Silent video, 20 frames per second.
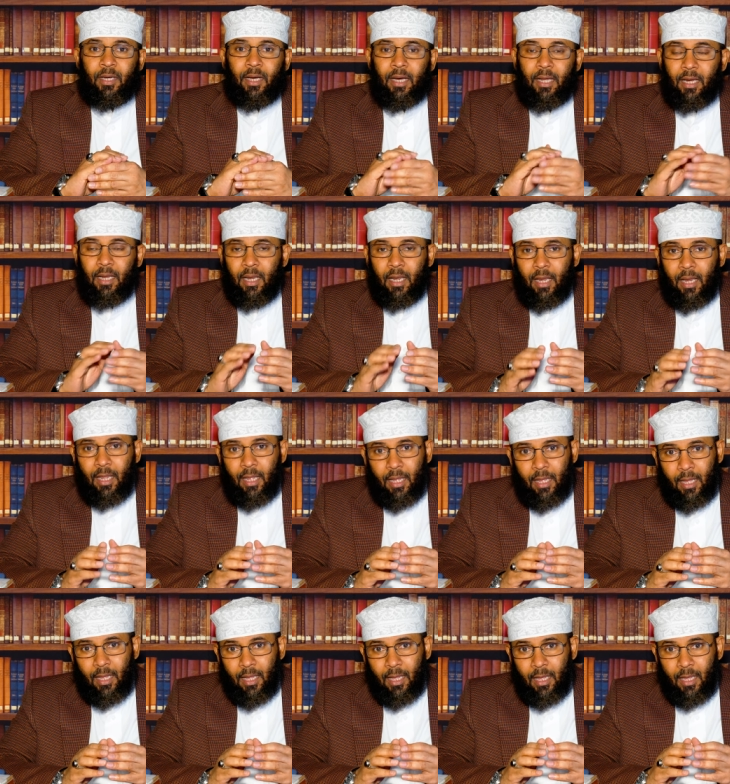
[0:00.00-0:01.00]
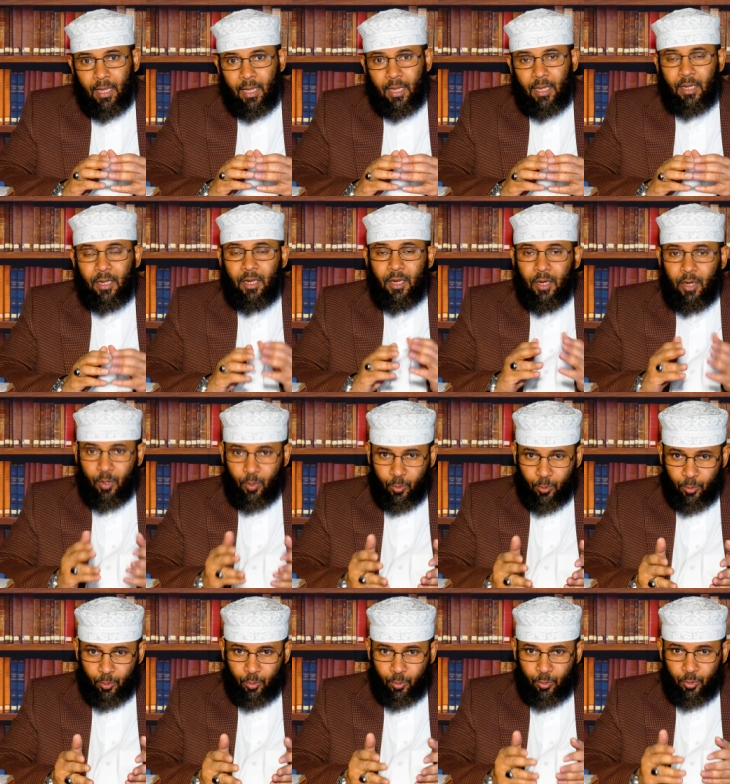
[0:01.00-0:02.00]
And Allah
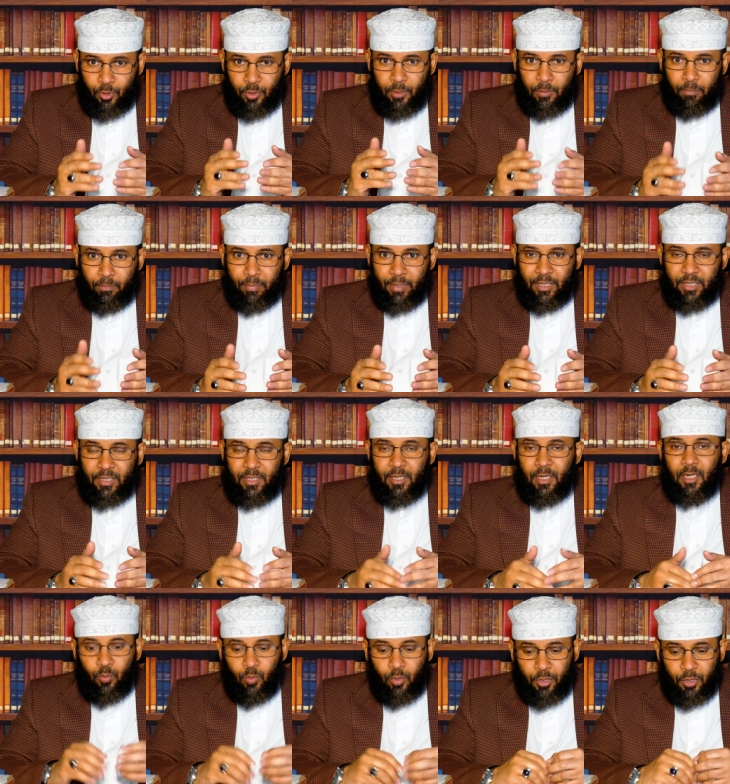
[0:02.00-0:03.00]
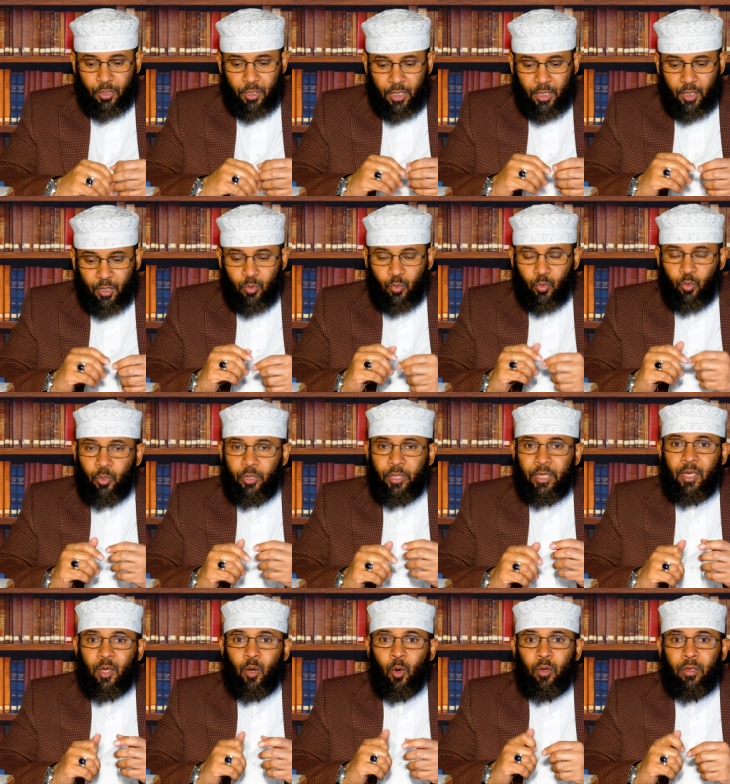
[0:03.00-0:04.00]
knows best. What they do,
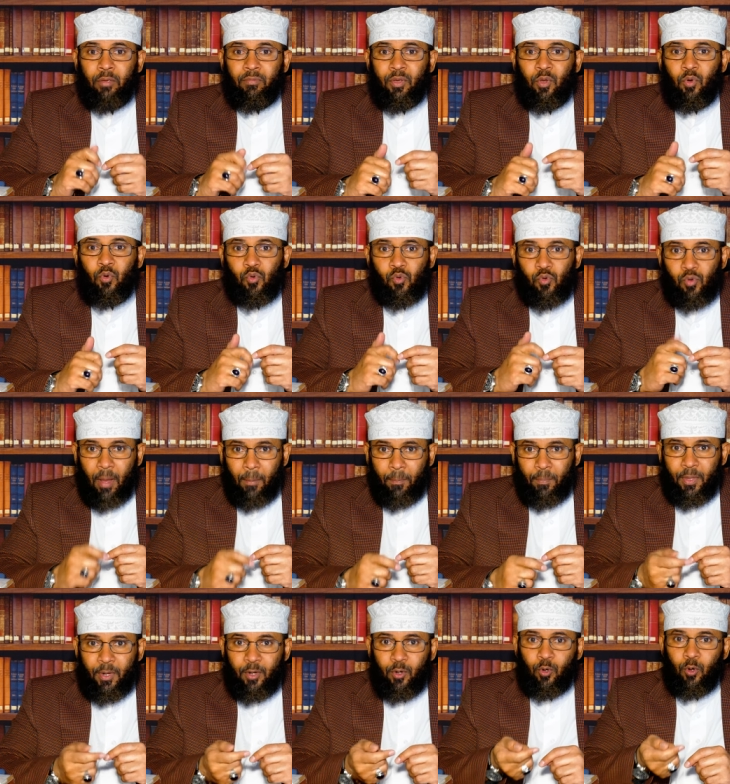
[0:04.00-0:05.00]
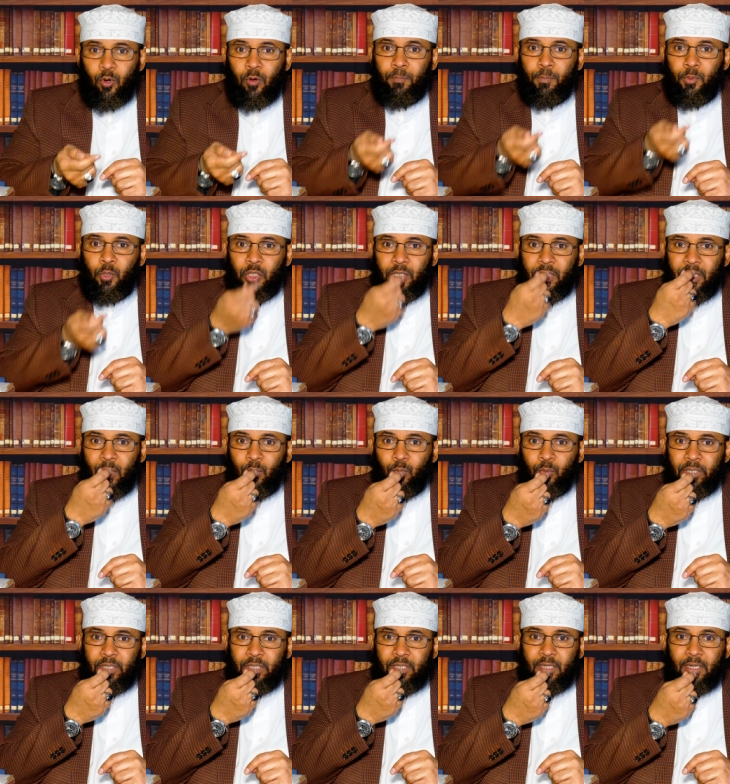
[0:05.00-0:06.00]
they or even wrap the dog, put
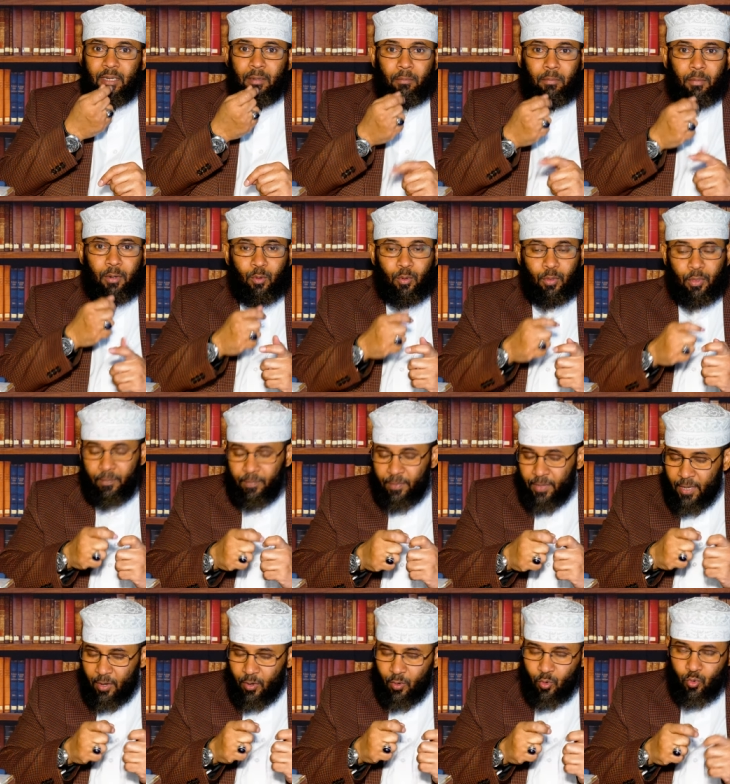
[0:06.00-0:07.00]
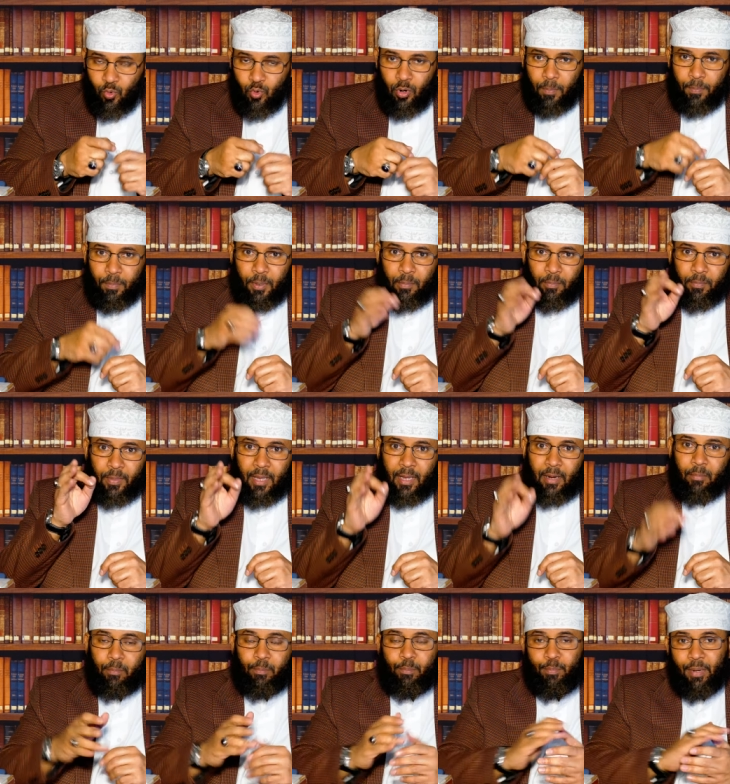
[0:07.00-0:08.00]
tawiz in the mouth, wrap him
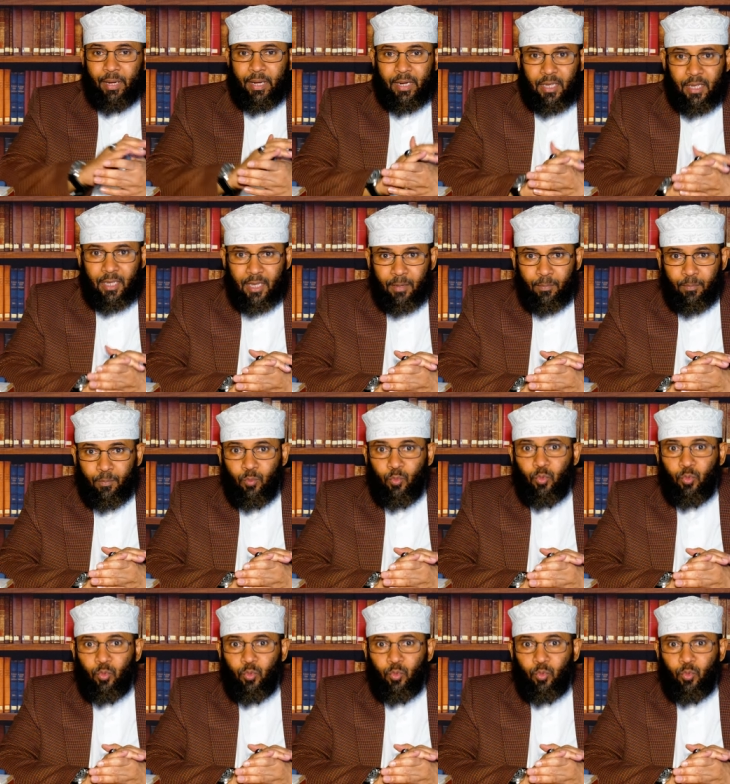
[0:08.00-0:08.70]
and bury him